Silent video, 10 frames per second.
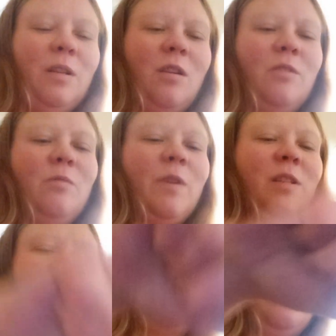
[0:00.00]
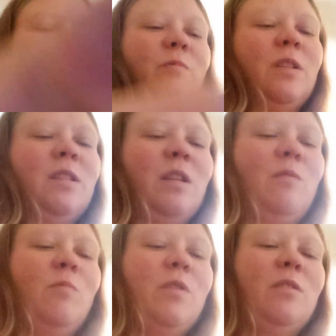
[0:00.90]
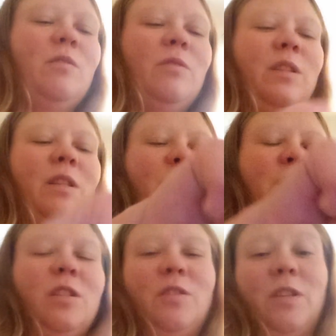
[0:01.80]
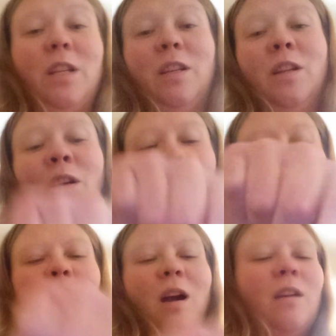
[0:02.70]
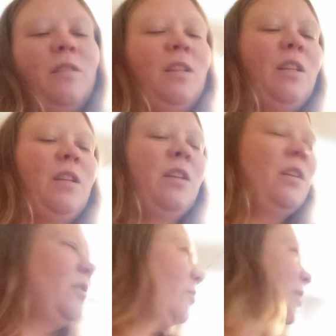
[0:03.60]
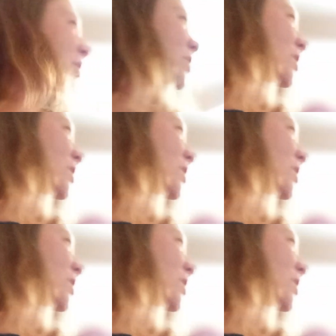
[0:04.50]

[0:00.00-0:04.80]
although my daughter, that's like one of the only things she will eat heartily, the one you